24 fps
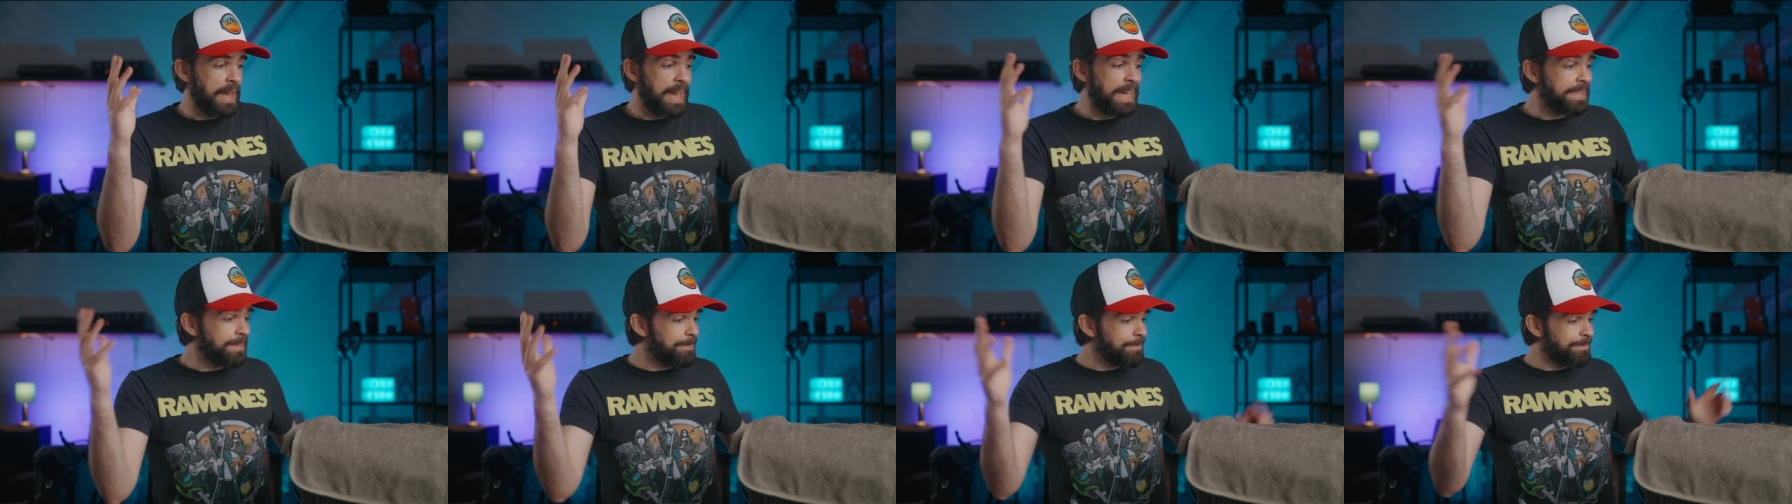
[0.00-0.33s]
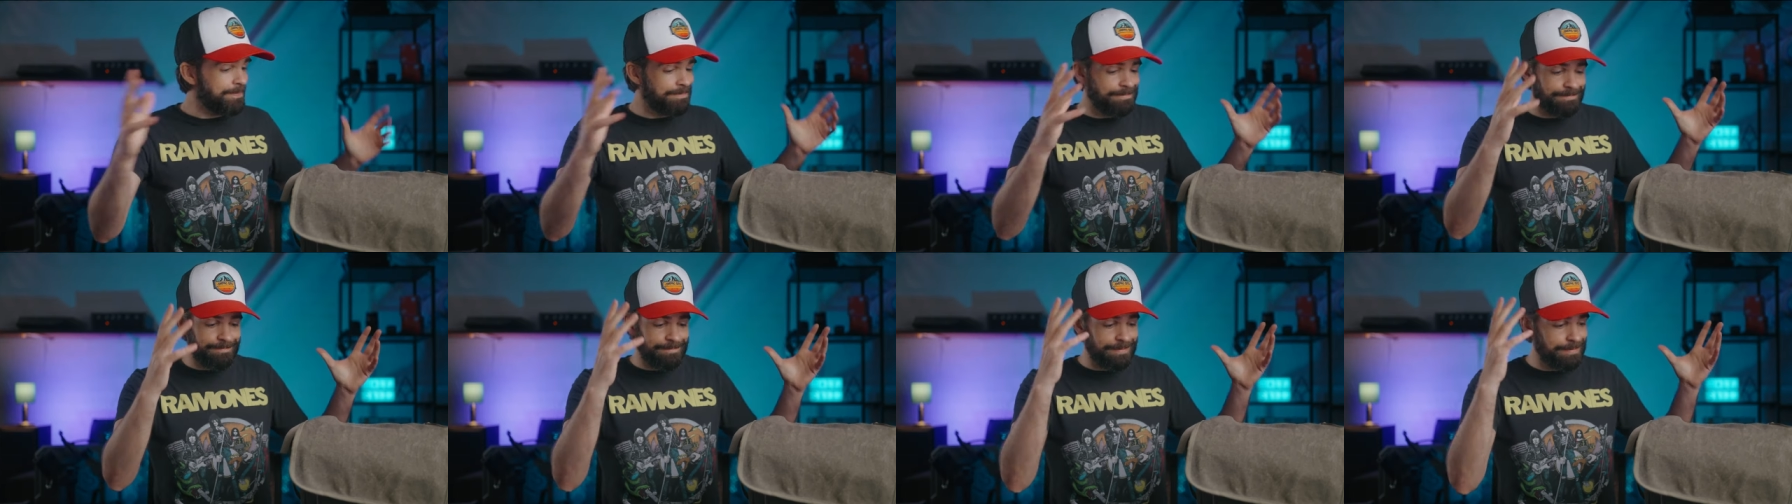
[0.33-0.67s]
And
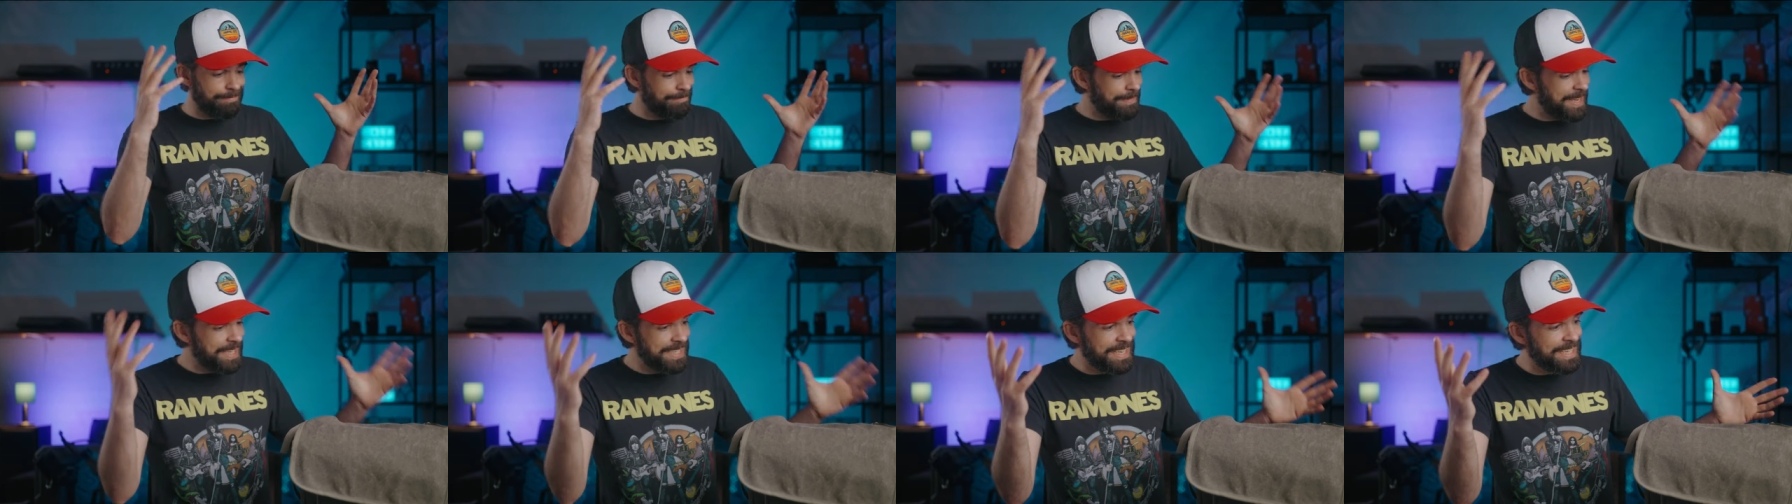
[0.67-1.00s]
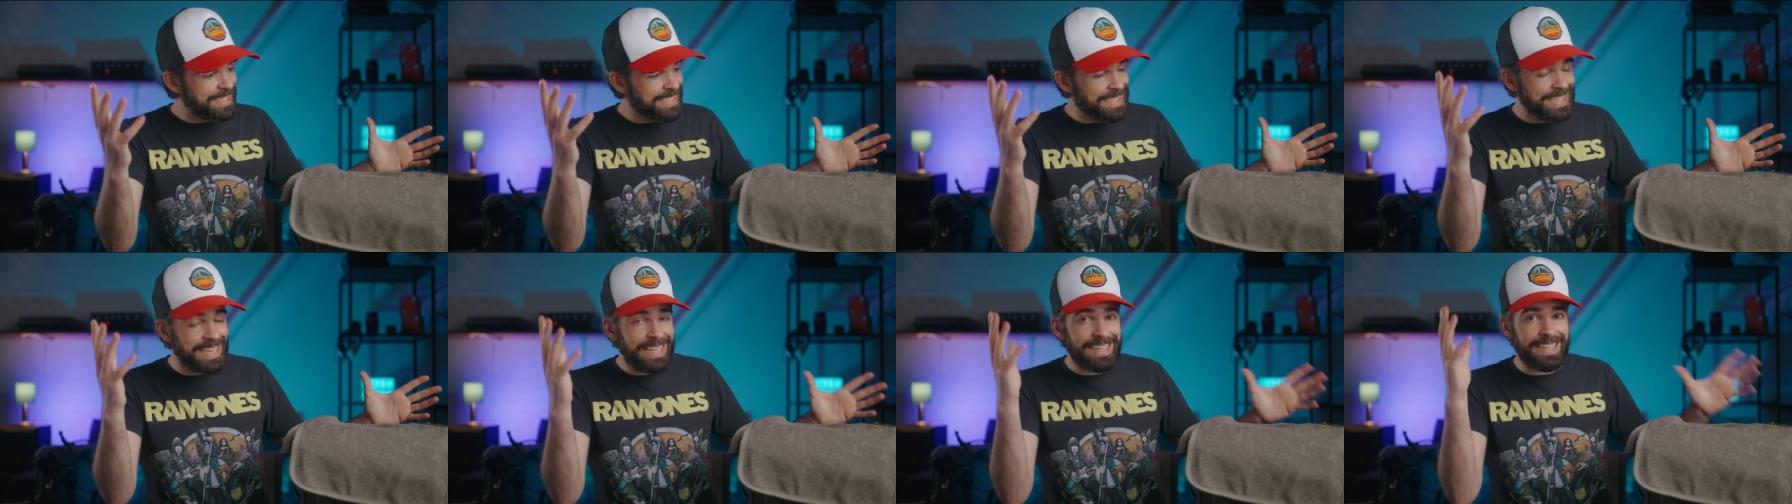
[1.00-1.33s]
as I
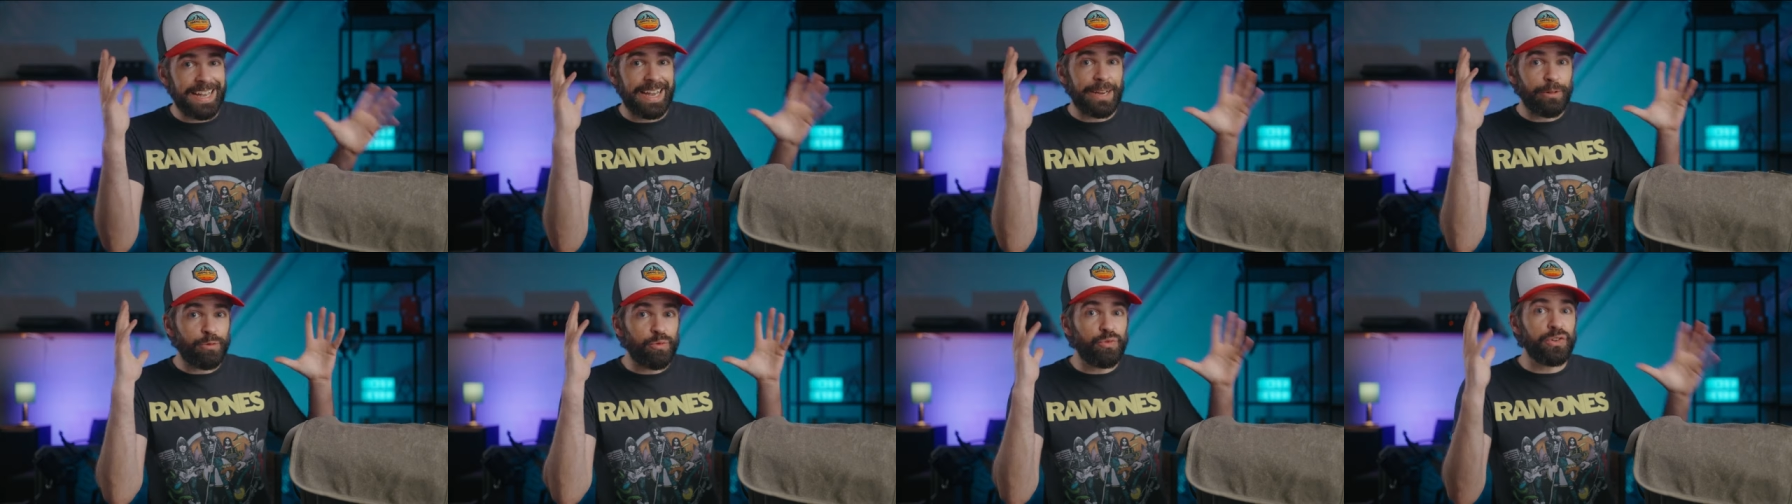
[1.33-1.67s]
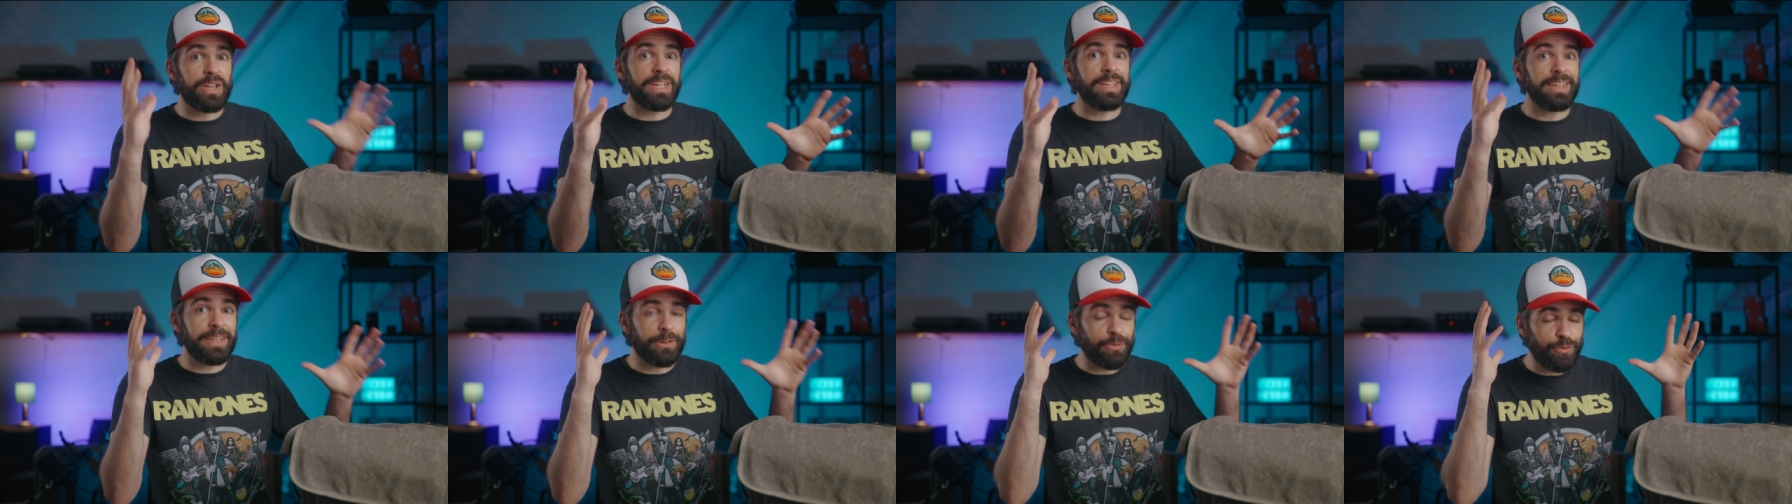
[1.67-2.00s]
said, I
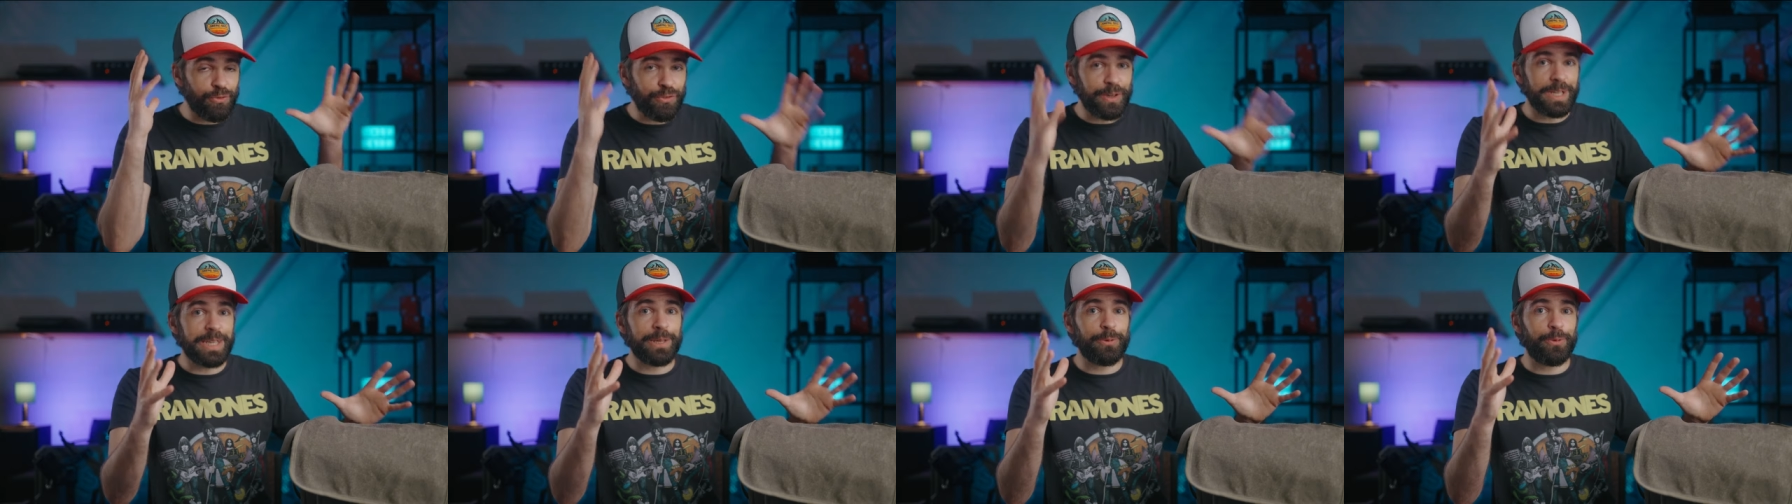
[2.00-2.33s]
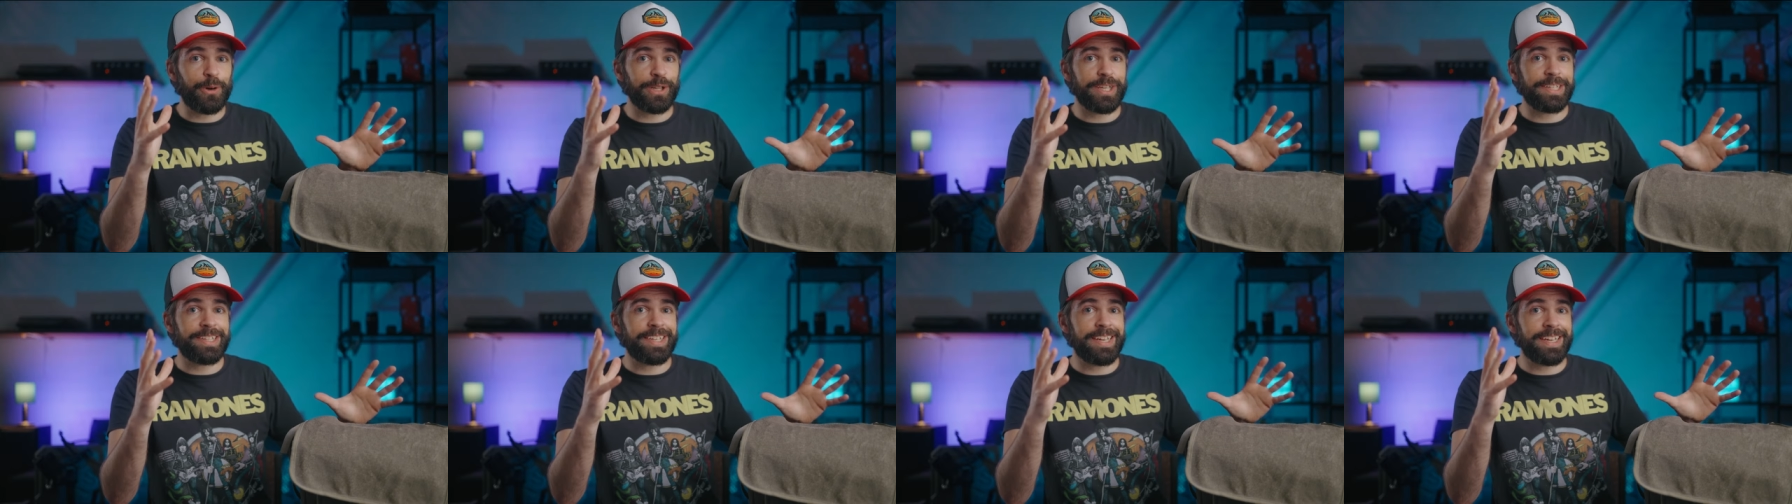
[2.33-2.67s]
really, really
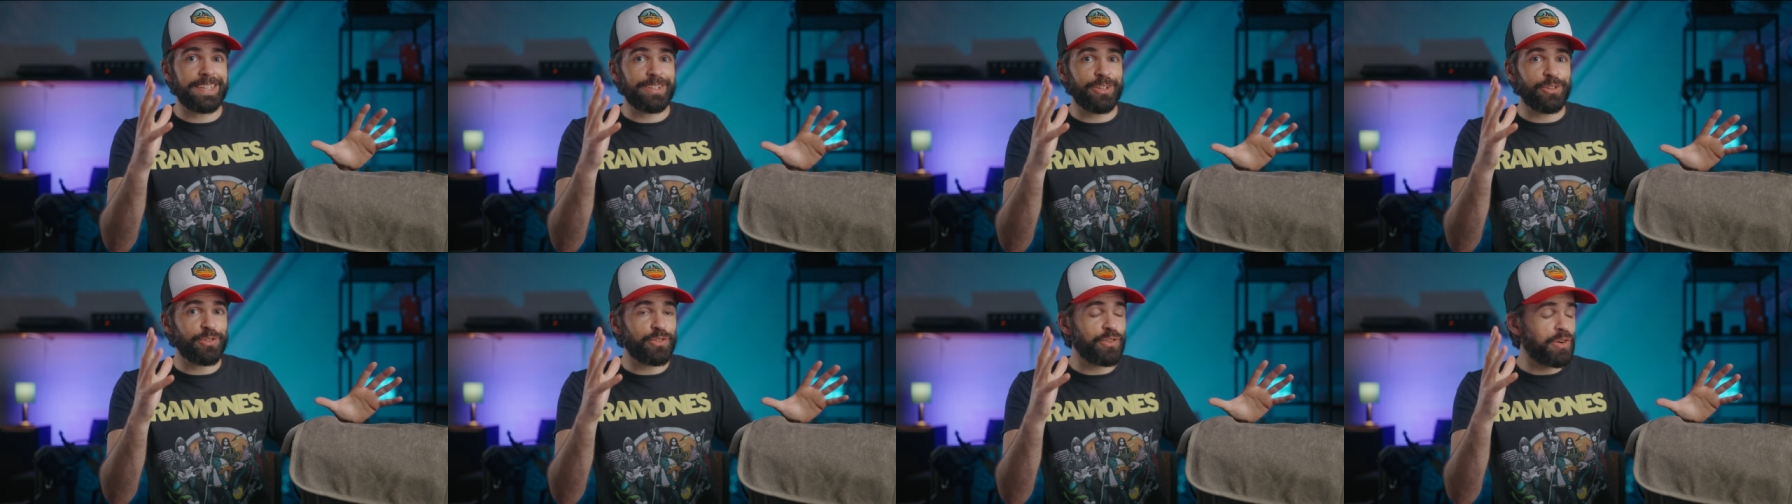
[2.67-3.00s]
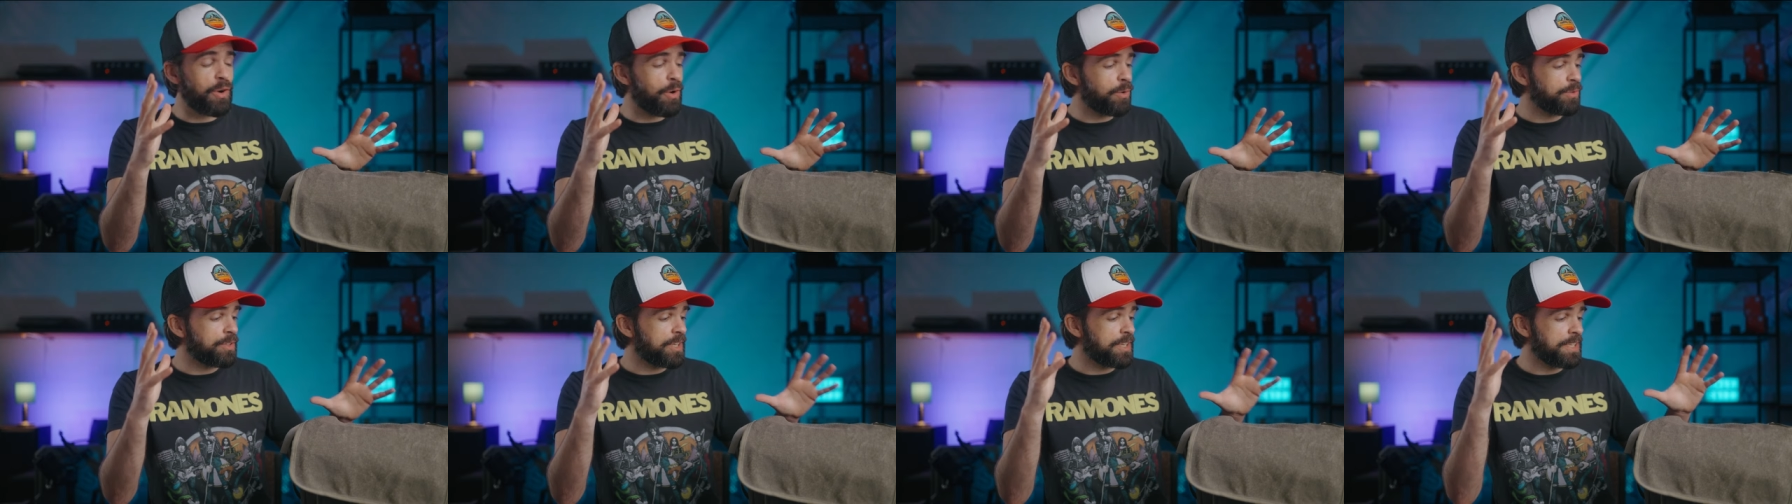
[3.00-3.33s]
wanna take the
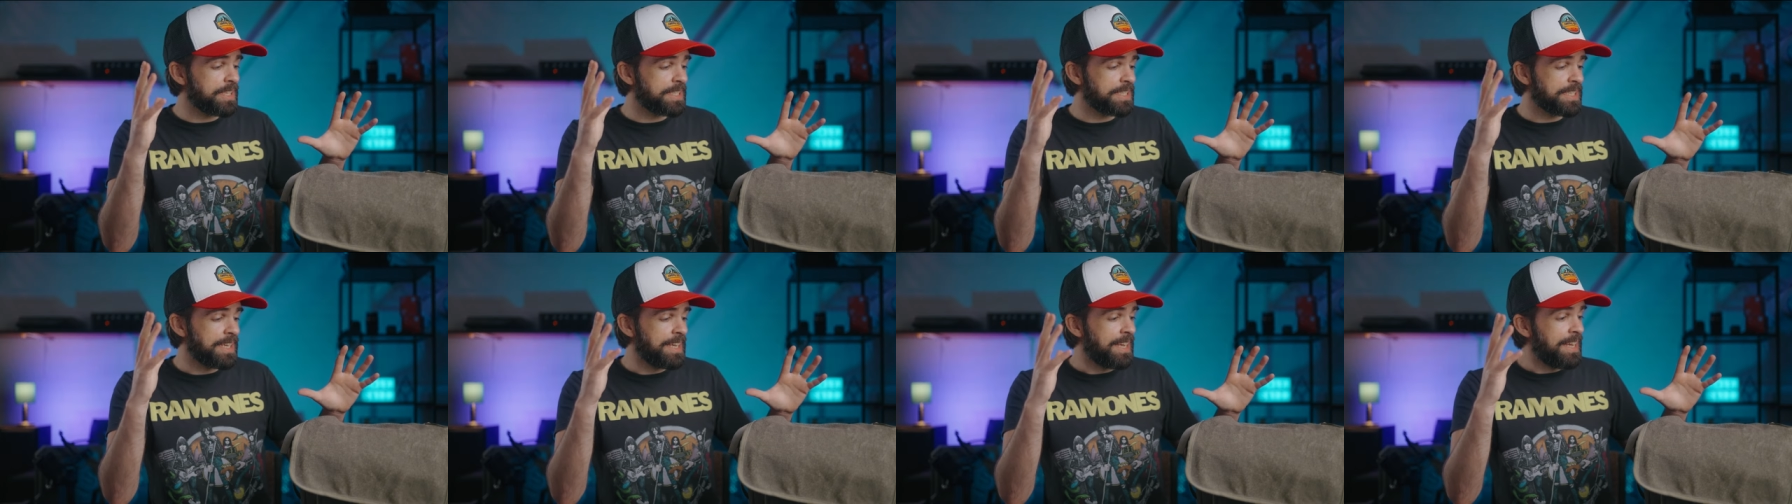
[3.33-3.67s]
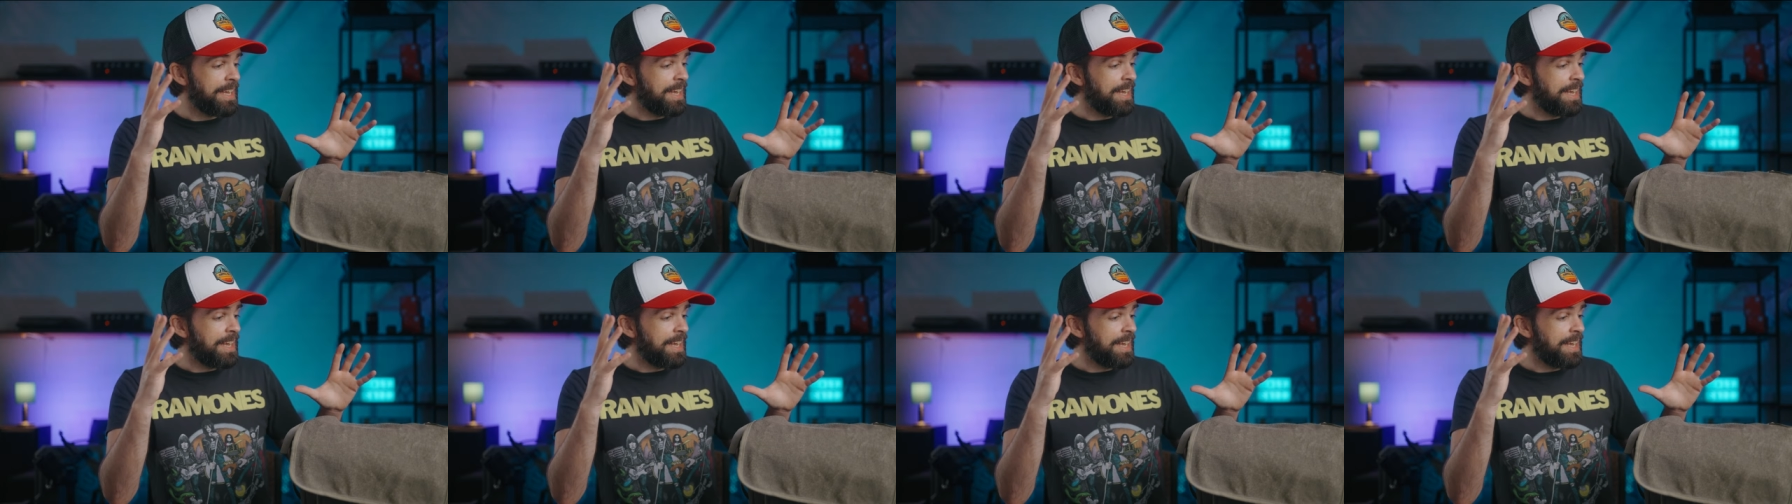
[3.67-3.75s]
drone because